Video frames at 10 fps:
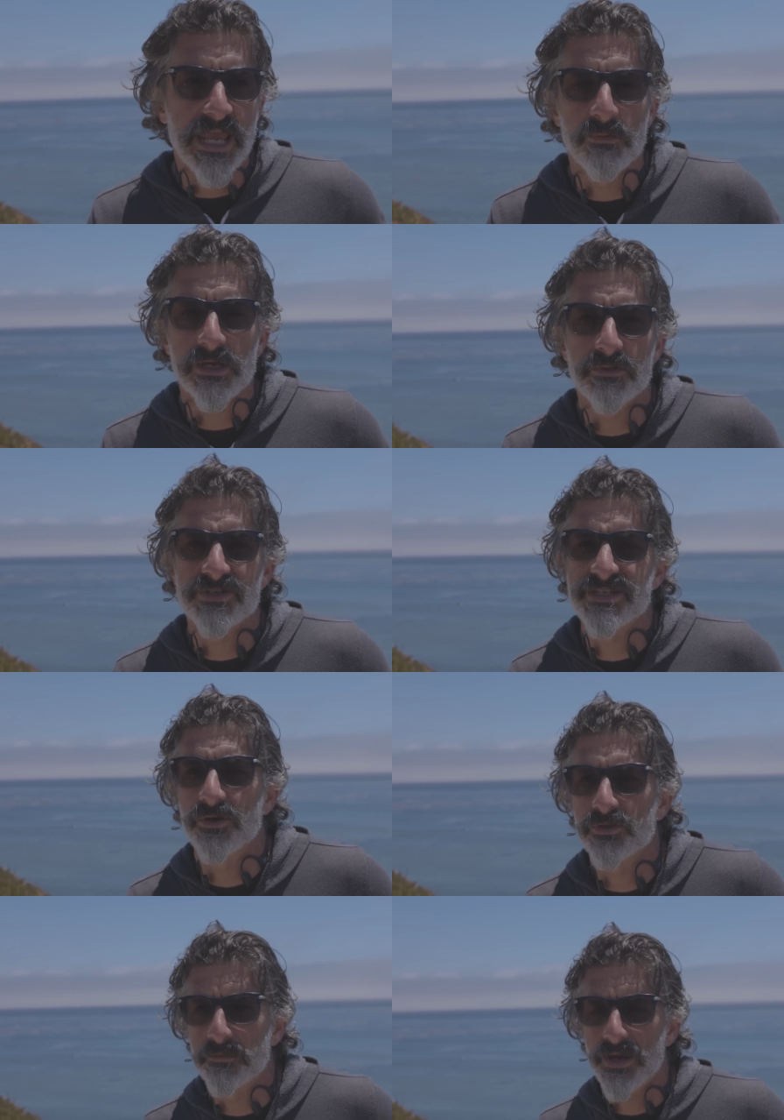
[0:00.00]
and when I was
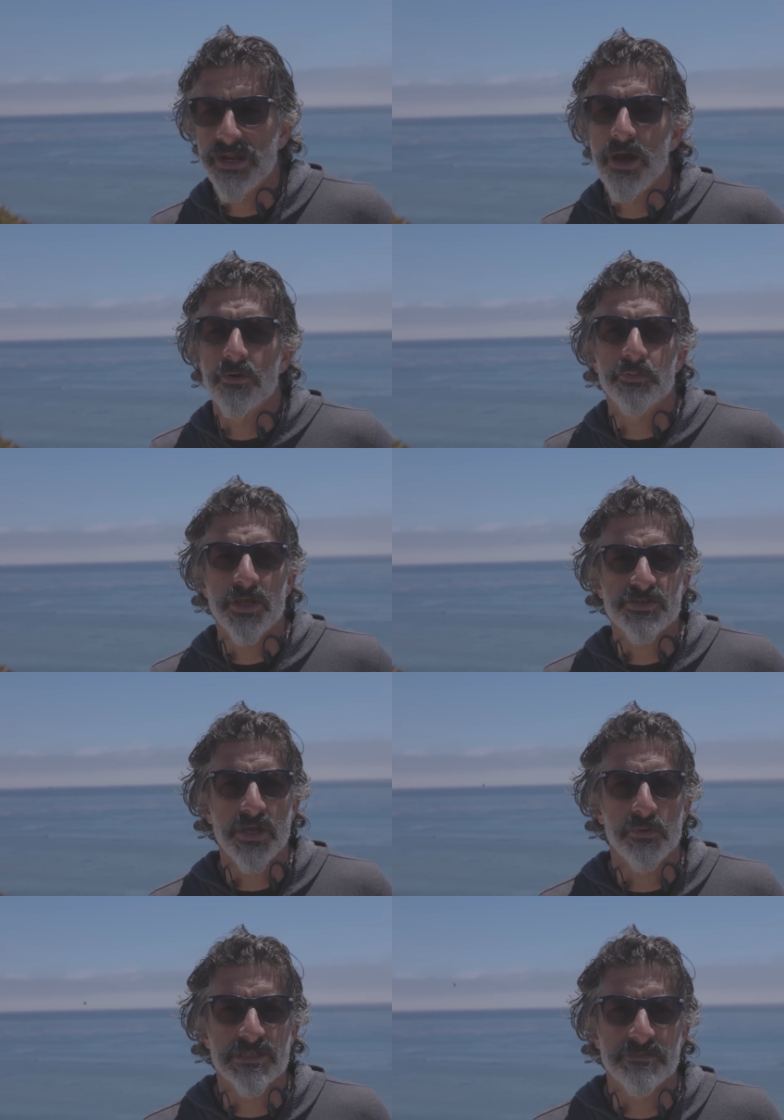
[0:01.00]
telling her about how impressed I was